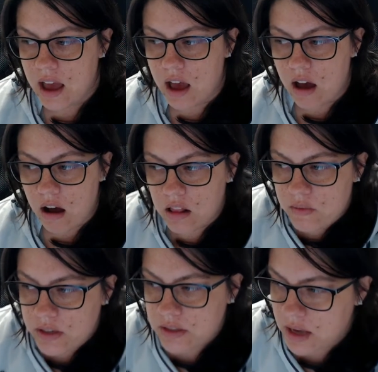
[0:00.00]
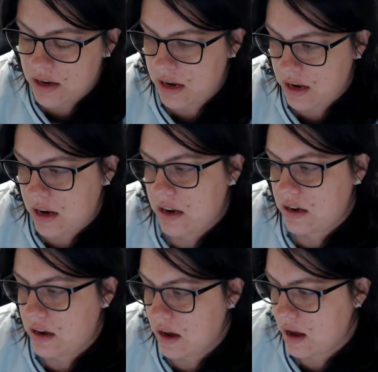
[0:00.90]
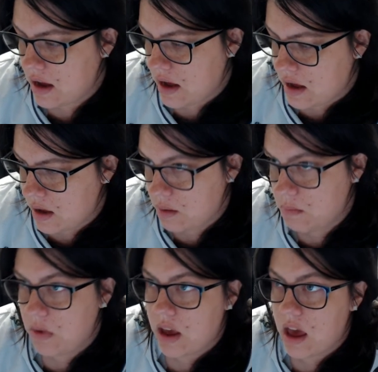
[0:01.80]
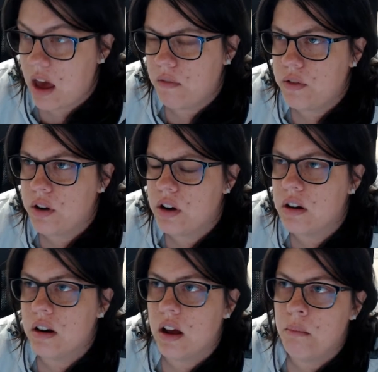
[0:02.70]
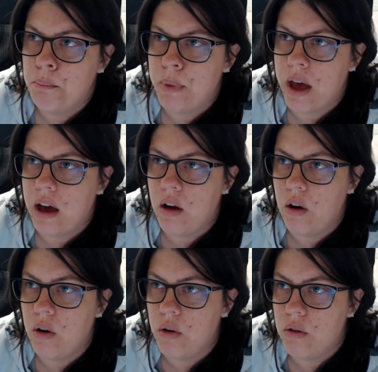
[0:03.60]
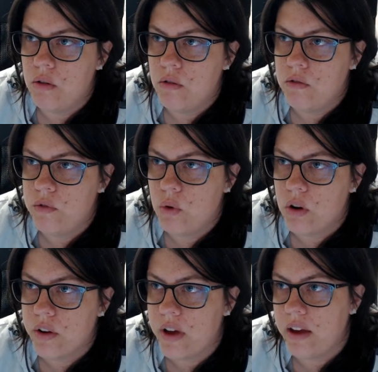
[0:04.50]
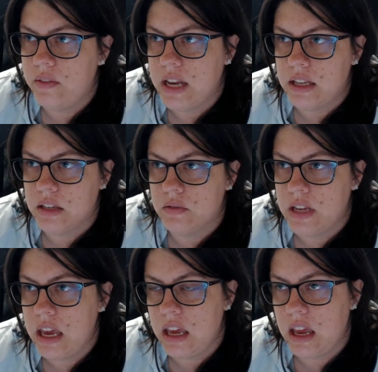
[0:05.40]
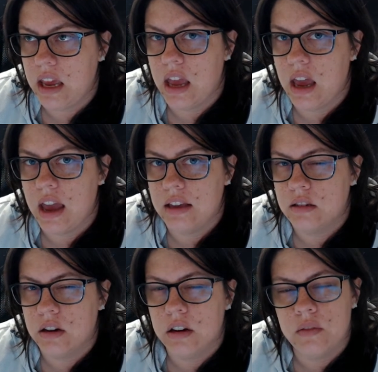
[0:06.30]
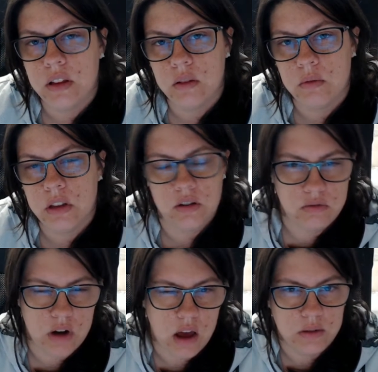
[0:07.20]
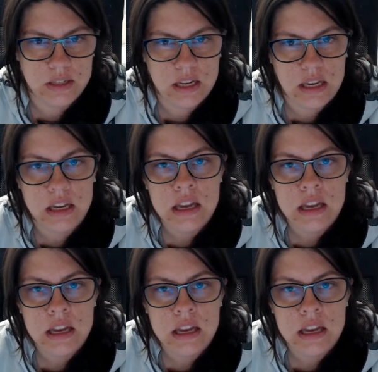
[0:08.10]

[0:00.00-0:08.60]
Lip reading: all of a sudden, after about 4 or 5 days of taking it, I started feeling really drowsy,